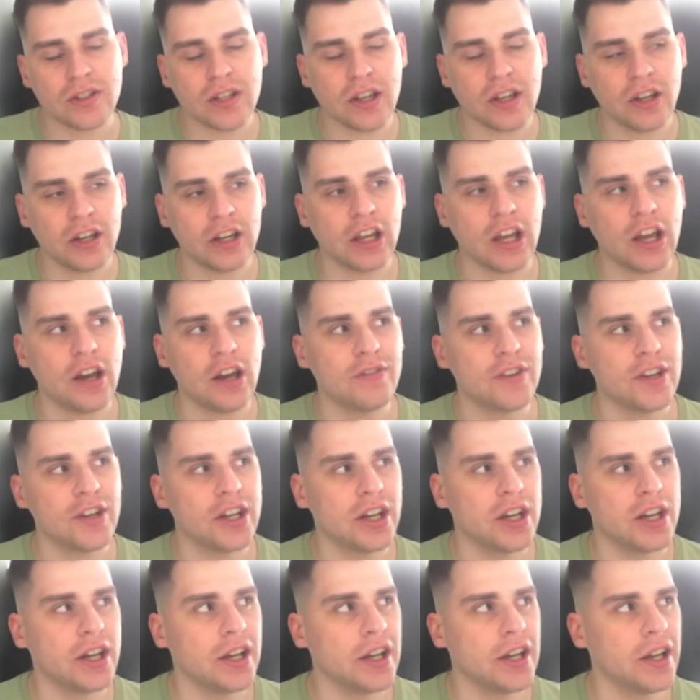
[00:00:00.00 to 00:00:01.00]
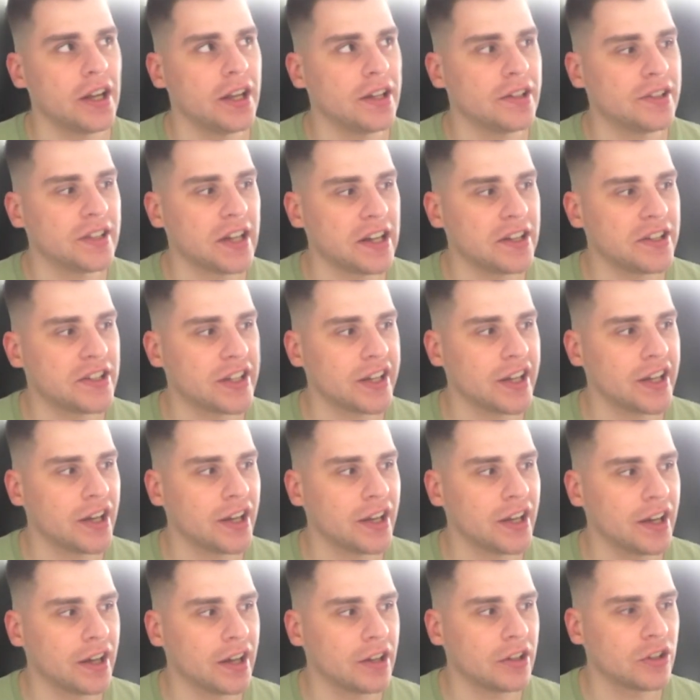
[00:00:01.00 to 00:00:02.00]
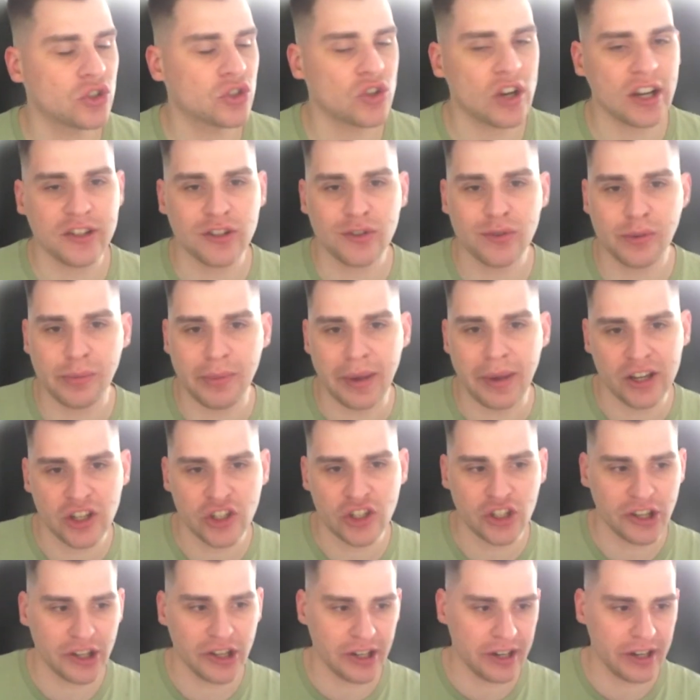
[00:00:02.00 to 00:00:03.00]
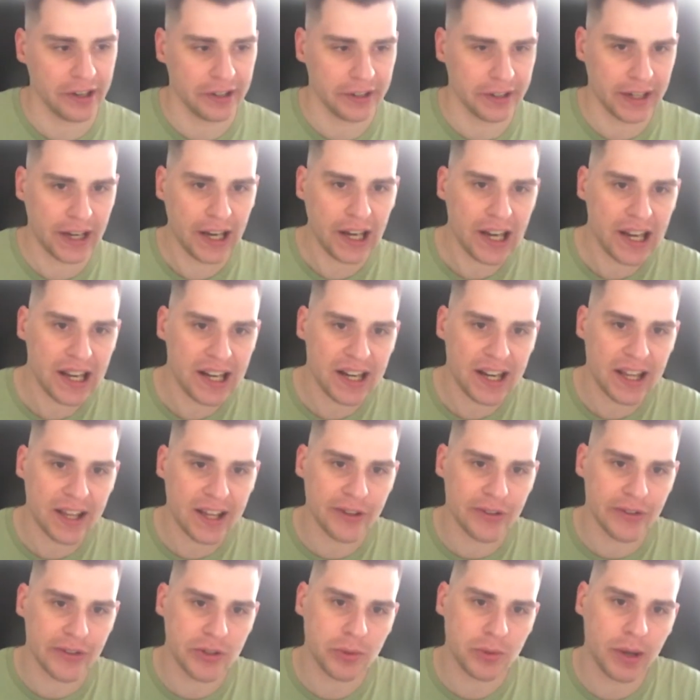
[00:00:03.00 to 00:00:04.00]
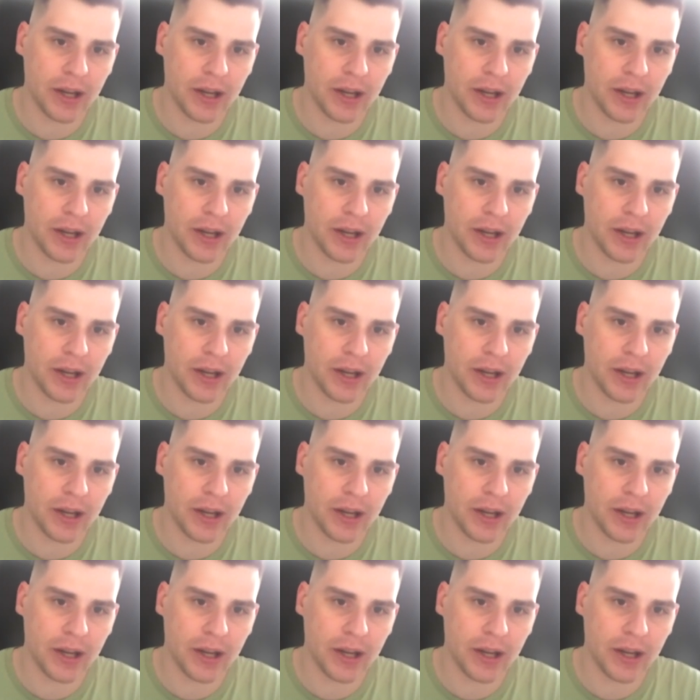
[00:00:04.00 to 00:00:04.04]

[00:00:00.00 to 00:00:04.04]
it kind of cover data transformation and cleaning as